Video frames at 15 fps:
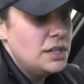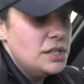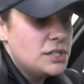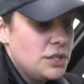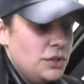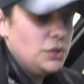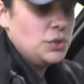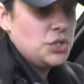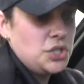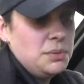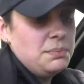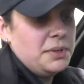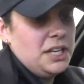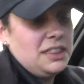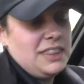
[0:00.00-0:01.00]

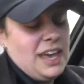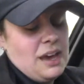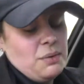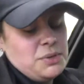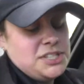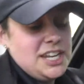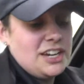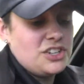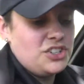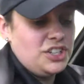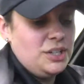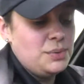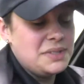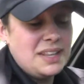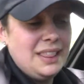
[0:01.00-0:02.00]
solution, but that was
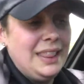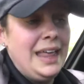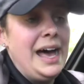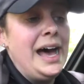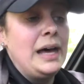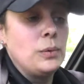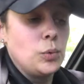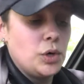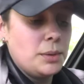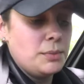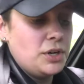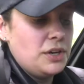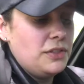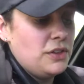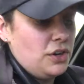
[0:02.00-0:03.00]
actually, it was a lot warmer in